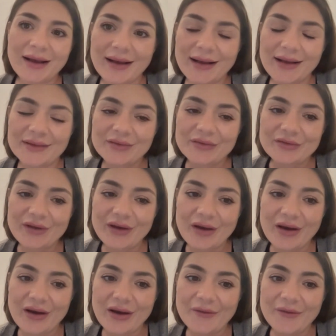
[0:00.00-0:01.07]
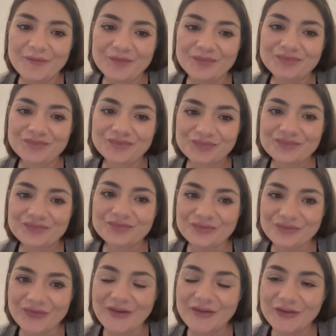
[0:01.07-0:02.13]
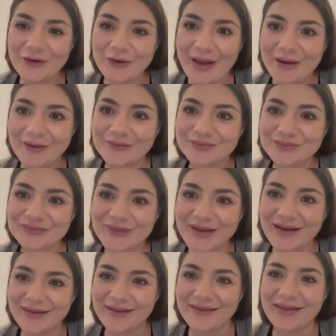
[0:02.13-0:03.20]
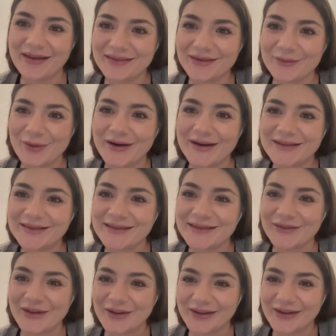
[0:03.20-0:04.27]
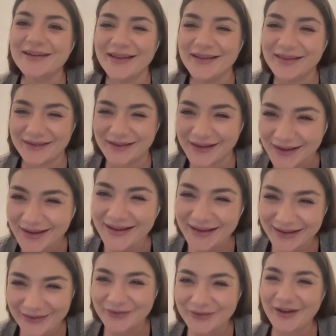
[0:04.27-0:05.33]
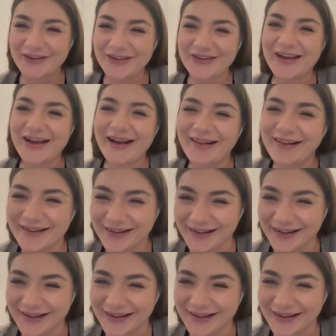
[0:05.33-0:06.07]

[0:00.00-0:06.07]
And so yeah, that's about it in in a nutshell.